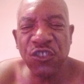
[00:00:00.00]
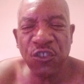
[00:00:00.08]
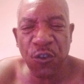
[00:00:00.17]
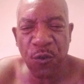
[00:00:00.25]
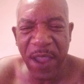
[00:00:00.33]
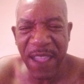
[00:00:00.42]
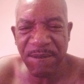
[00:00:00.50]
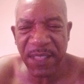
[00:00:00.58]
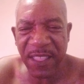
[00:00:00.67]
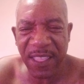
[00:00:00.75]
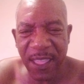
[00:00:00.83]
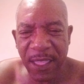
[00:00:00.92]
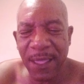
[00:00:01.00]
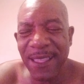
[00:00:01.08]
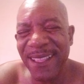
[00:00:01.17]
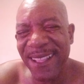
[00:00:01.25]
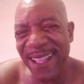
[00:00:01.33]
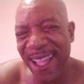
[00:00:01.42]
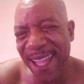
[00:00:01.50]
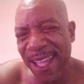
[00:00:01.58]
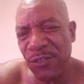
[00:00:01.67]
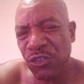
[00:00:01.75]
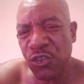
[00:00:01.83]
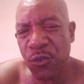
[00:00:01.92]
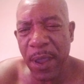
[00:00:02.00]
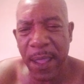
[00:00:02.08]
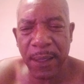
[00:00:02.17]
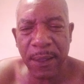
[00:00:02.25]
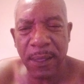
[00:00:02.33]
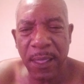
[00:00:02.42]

trafficking contract